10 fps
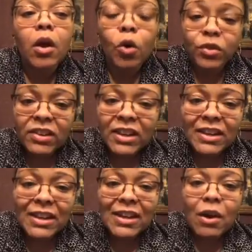
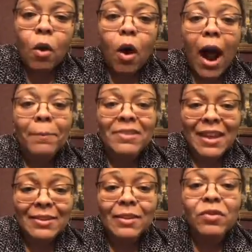OCD or
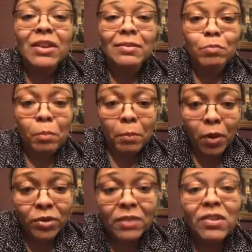obsessive
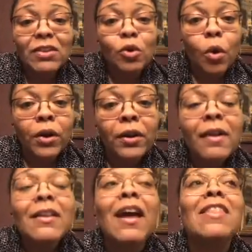compulsive disorder,
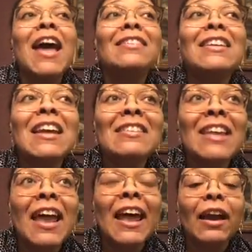and that's kids
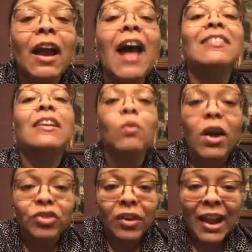that like constantly
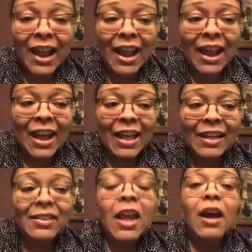wash their
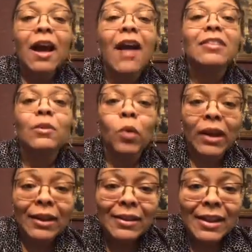hands, constantly
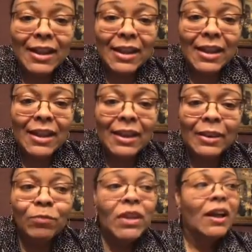want to
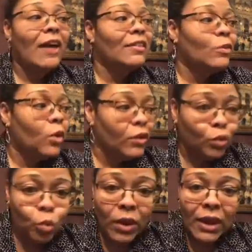clean, constantly want to
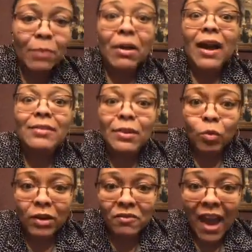sweep,
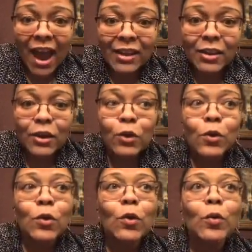constantly want to
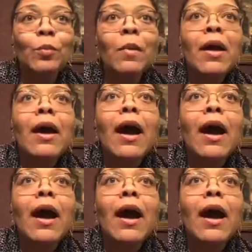vacuum.